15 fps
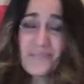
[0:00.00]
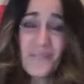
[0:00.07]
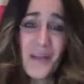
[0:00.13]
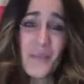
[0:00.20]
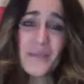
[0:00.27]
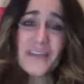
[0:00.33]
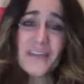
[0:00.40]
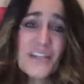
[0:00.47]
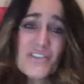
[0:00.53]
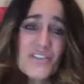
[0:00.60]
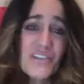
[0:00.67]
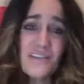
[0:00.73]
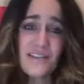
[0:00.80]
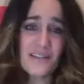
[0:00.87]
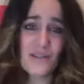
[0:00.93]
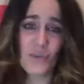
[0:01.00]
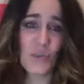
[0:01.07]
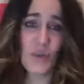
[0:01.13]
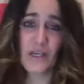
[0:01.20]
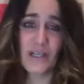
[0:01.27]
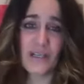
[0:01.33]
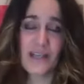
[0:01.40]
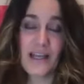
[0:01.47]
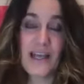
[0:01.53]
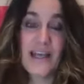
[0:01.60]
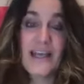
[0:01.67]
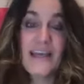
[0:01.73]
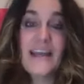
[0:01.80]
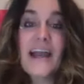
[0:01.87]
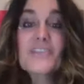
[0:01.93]
But that shit doesn't work.
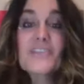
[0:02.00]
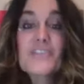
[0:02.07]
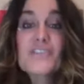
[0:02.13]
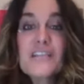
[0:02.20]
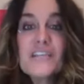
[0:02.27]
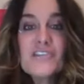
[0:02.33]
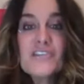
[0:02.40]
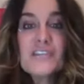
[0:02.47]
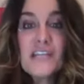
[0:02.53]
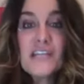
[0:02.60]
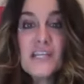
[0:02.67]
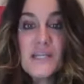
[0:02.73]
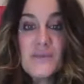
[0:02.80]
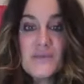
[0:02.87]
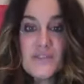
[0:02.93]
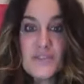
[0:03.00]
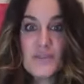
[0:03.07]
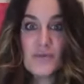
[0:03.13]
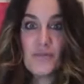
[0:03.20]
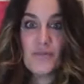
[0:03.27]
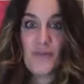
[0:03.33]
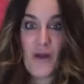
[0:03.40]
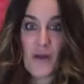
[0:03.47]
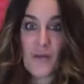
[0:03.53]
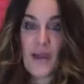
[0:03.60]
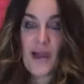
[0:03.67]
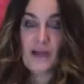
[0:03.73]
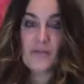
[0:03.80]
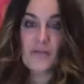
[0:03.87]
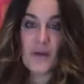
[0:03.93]
It actually just keeps you far
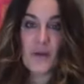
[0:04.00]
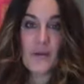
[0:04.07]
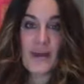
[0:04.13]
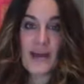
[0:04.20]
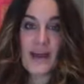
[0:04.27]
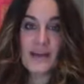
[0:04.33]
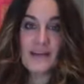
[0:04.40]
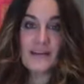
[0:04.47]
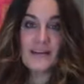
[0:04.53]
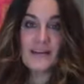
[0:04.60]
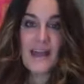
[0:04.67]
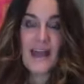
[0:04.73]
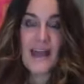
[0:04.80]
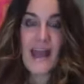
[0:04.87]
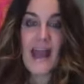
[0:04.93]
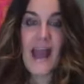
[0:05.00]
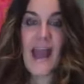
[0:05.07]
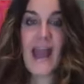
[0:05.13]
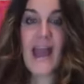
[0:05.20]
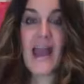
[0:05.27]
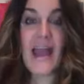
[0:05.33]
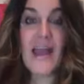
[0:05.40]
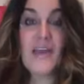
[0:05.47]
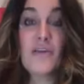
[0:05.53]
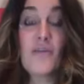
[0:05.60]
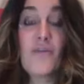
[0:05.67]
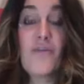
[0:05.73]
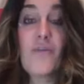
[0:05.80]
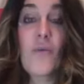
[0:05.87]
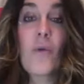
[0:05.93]
back, far back. And
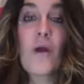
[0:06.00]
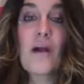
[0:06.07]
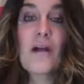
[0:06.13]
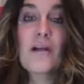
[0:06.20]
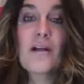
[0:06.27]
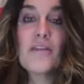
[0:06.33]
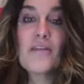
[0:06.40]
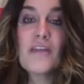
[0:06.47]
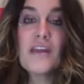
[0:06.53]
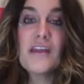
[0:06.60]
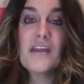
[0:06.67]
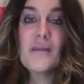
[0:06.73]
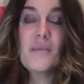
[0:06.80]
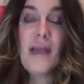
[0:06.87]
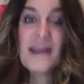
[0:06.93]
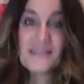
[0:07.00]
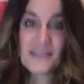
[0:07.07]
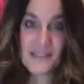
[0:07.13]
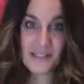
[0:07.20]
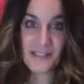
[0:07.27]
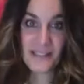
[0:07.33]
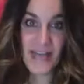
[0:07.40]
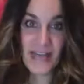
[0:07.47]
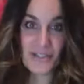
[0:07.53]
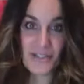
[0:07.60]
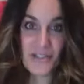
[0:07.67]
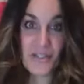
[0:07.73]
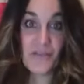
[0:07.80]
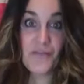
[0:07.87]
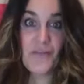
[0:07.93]
for the masculine
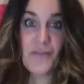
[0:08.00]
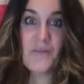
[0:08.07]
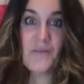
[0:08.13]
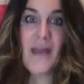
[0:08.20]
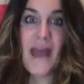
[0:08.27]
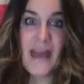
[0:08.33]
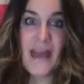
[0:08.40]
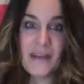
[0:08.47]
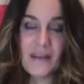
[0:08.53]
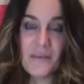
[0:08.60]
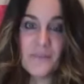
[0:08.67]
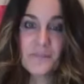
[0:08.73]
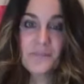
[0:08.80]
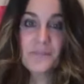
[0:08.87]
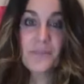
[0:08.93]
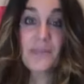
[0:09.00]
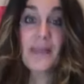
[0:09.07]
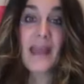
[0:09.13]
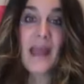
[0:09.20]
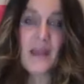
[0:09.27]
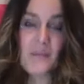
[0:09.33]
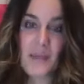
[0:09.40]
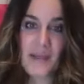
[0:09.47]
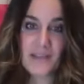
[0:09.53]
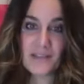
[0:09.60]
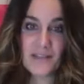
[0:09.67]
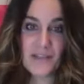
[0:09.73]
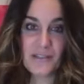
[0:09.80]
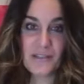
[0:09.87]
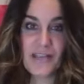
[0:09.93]
energy, for the men and
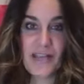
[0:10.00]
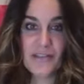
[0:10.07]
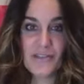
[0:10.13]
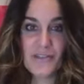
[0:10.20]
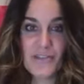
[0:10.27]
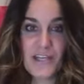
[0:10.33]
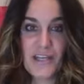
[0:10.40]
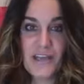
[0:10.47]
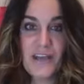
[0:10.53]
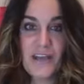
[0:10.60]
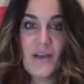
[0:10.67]
masculine energy,